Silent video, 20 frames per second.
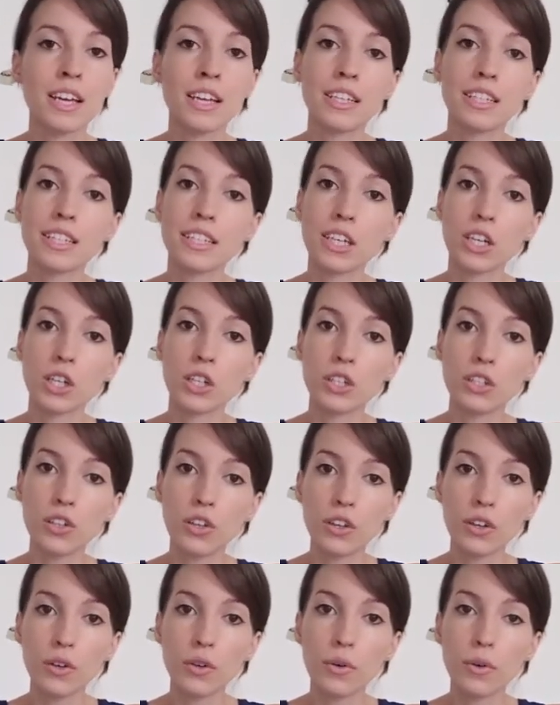Skill
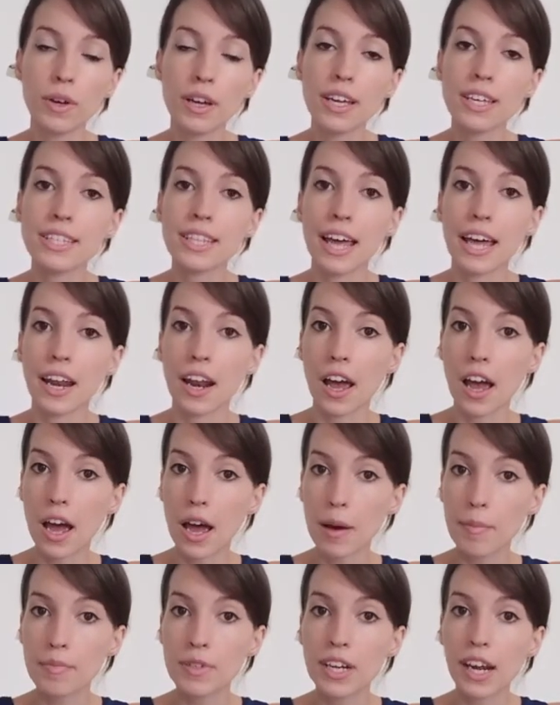2 is that
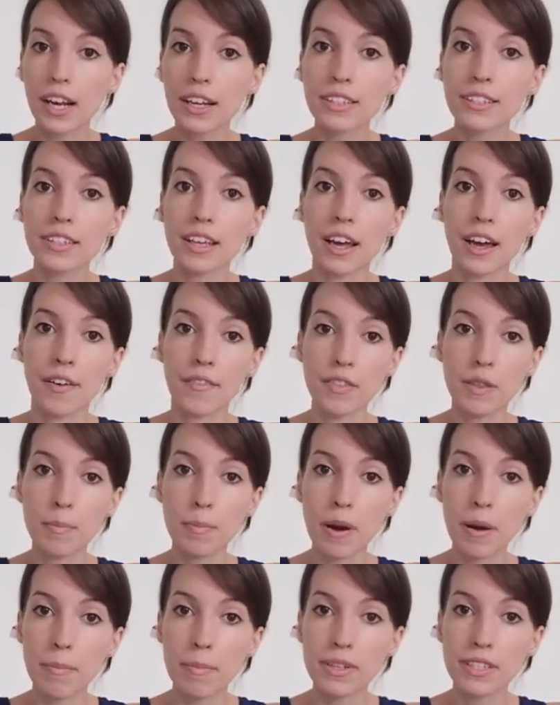objects of the
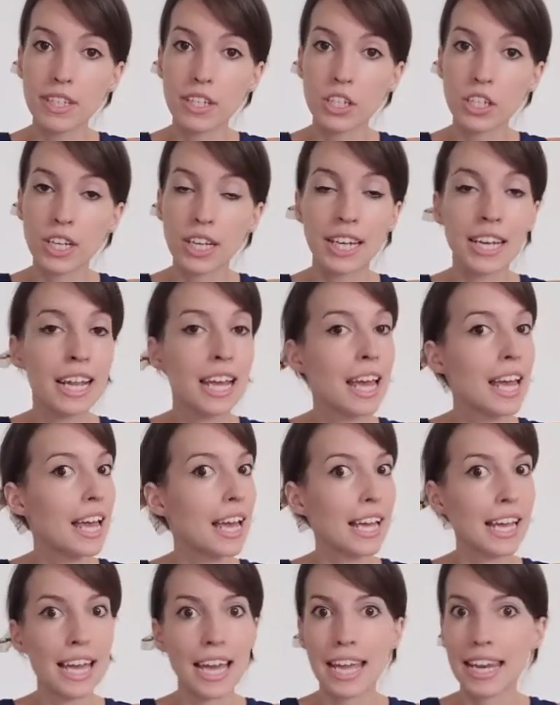preposition
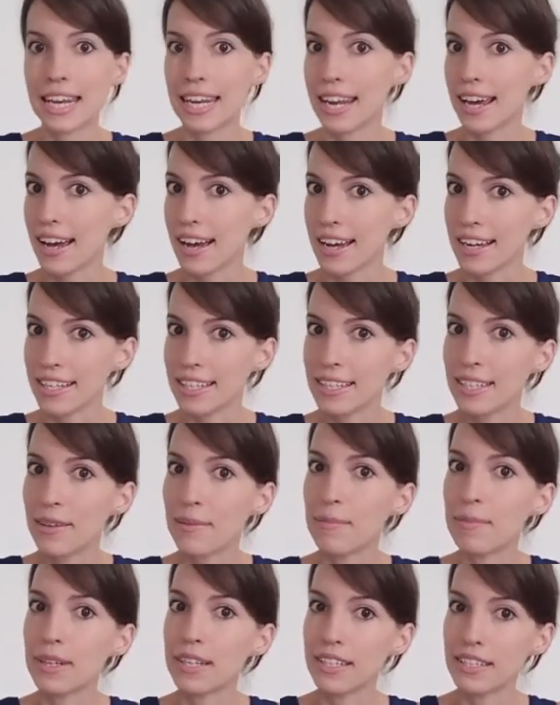cannot
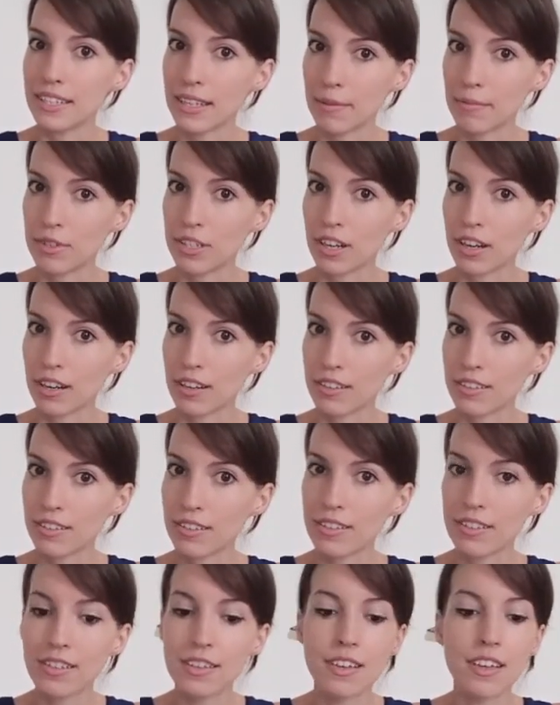be
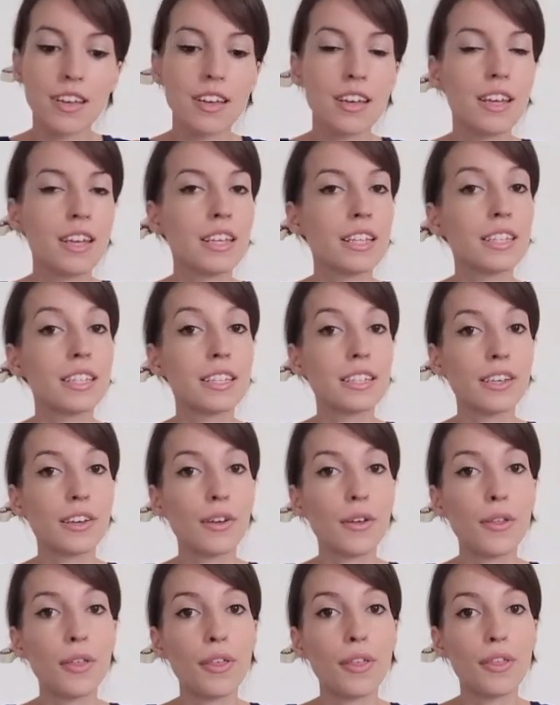subjects.
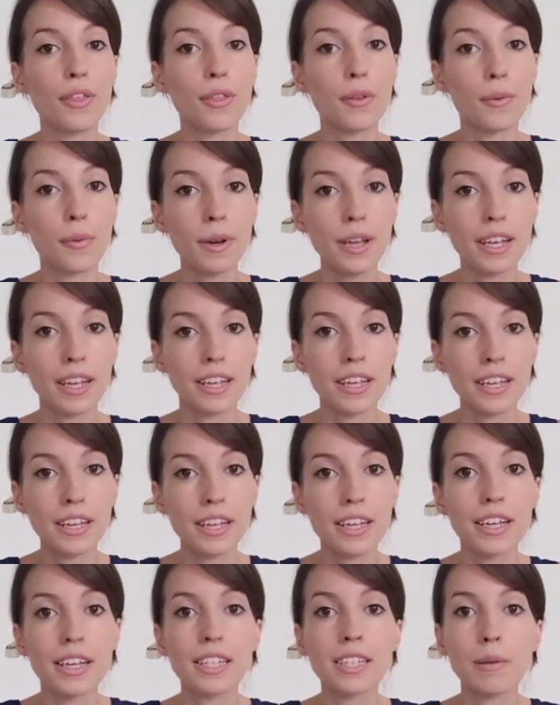Skill 3
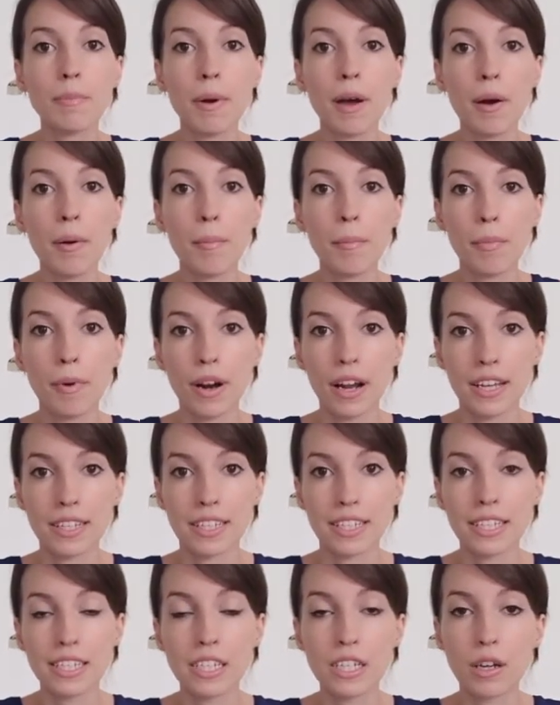is about
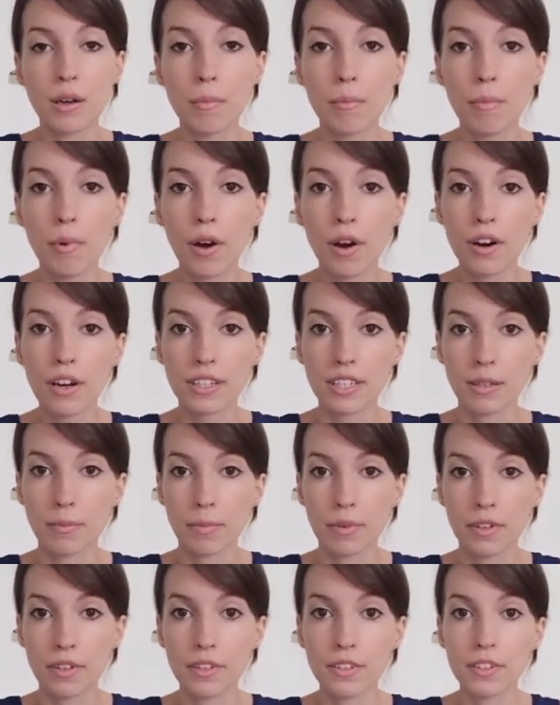present
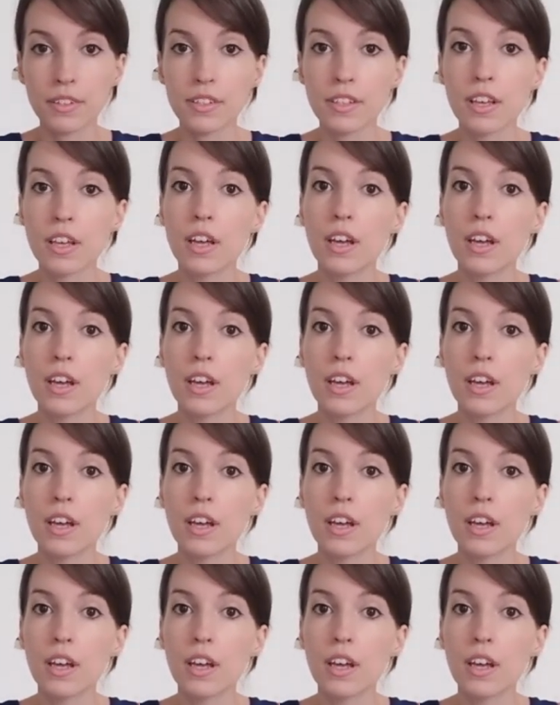participles.